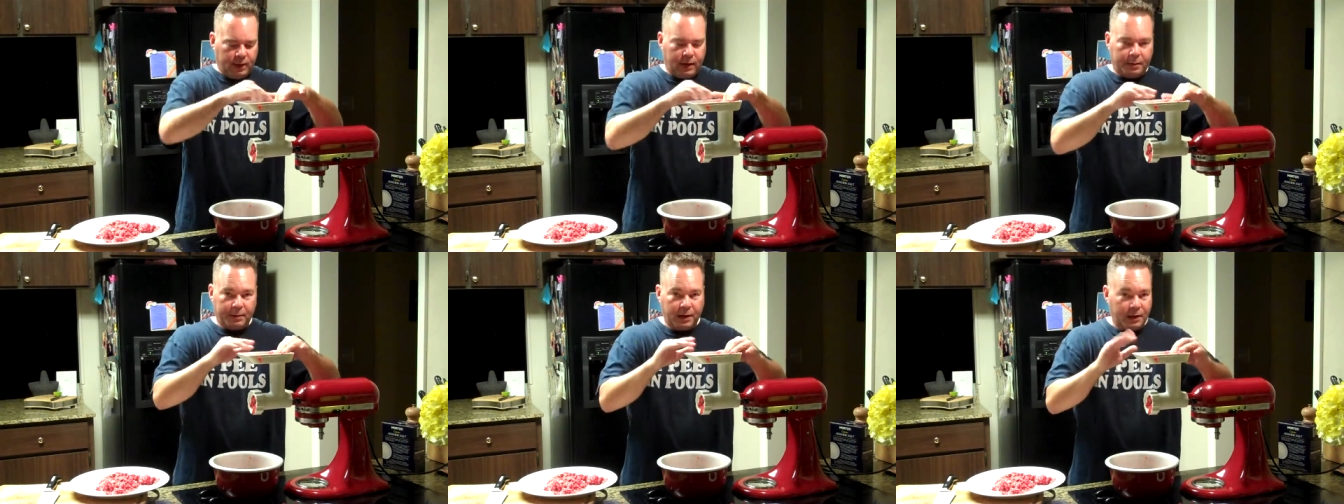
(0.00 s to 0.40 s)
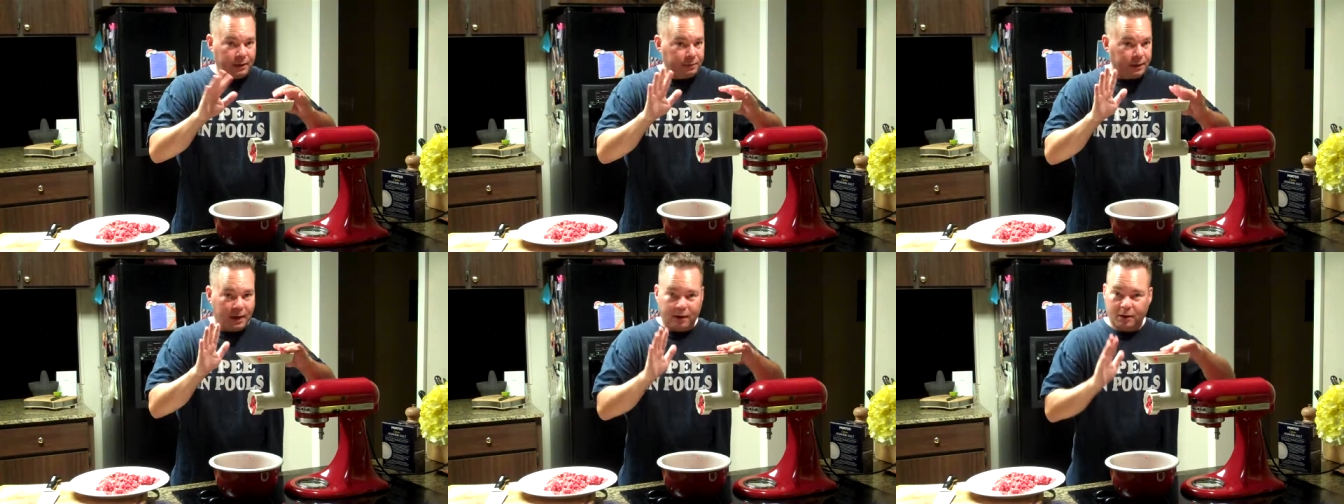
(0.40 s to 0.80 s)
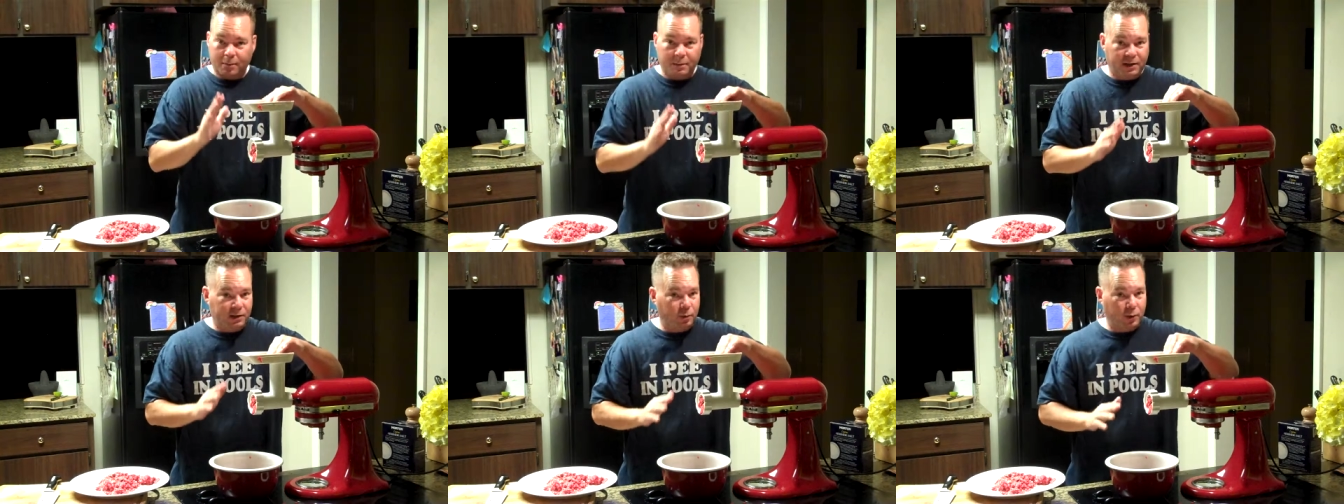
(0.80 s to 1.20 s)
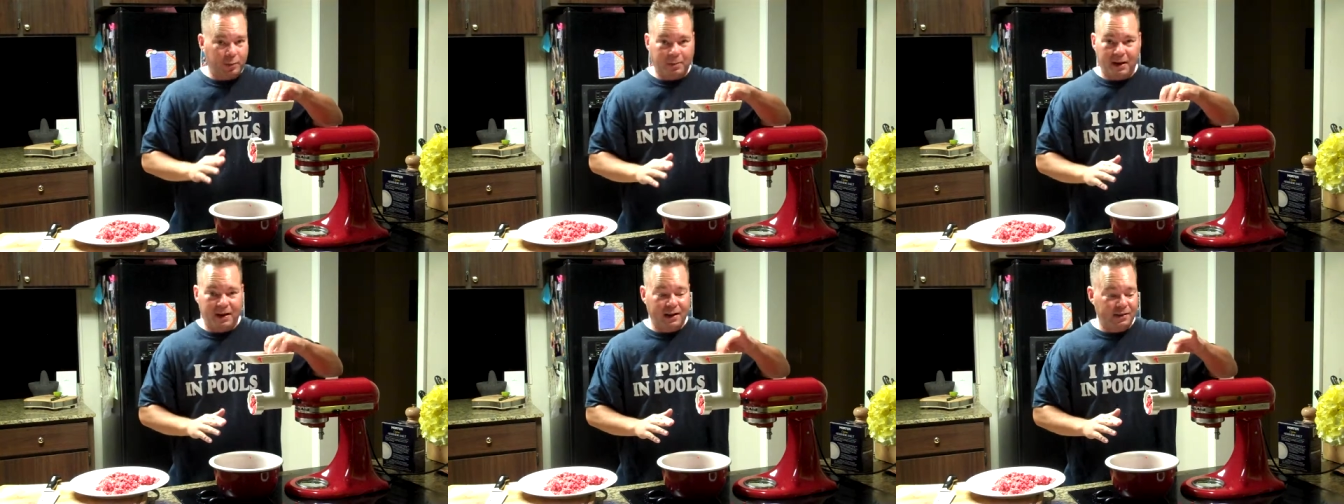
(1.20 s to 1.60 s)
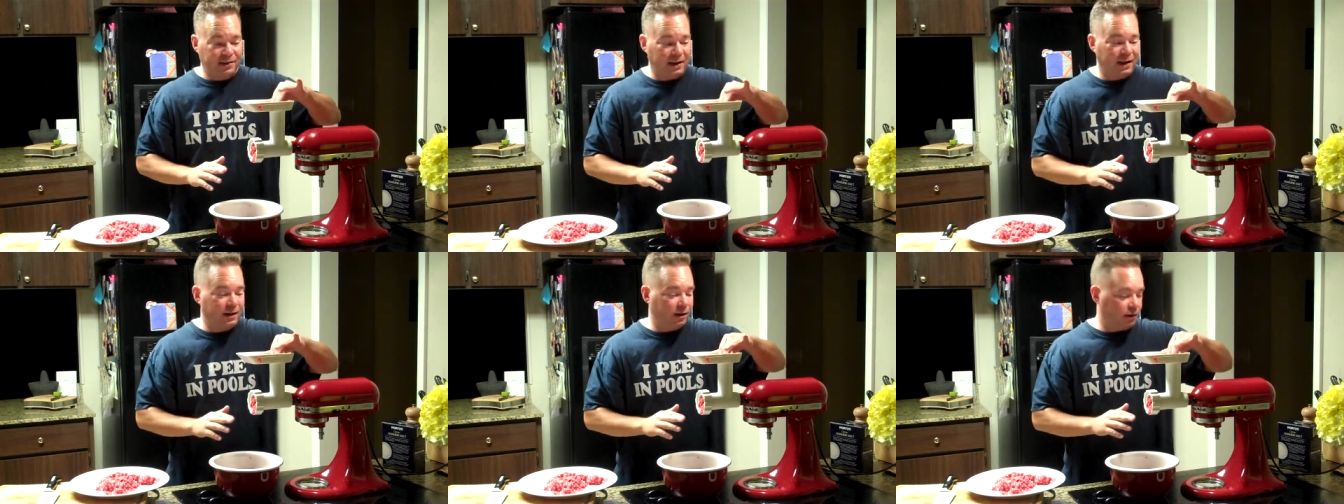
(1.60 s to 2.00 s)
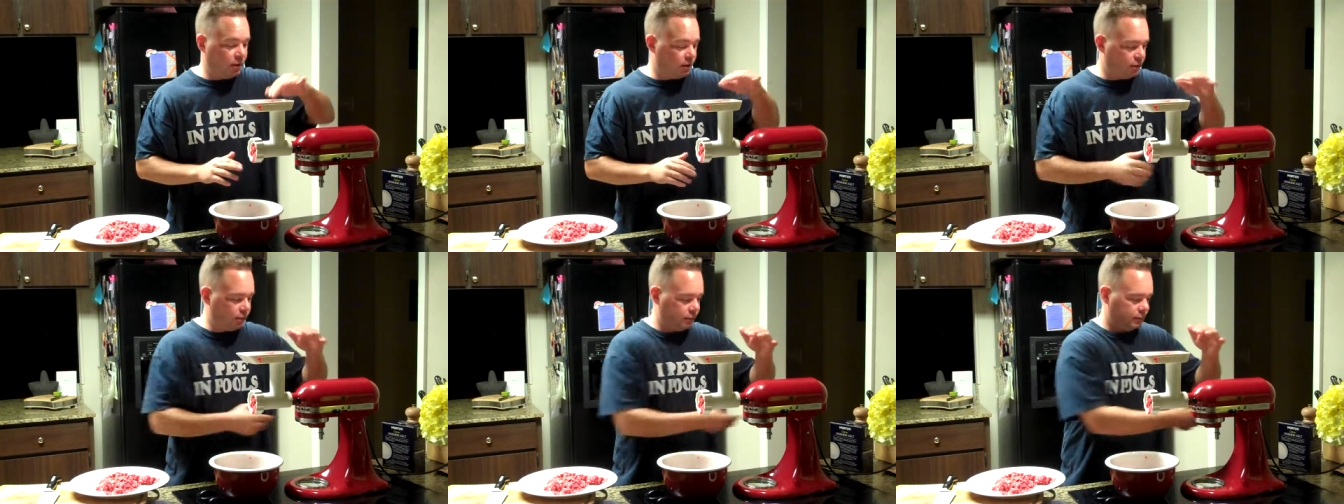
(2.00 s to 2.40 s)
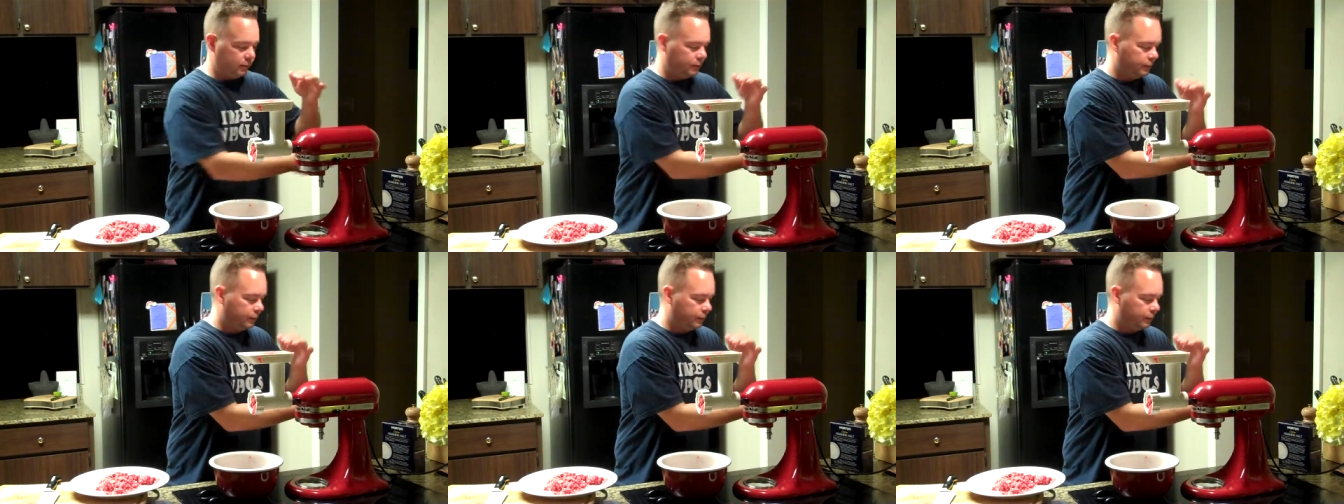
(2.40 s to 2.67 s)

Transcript: And I'm not going to mix it with my hands at all.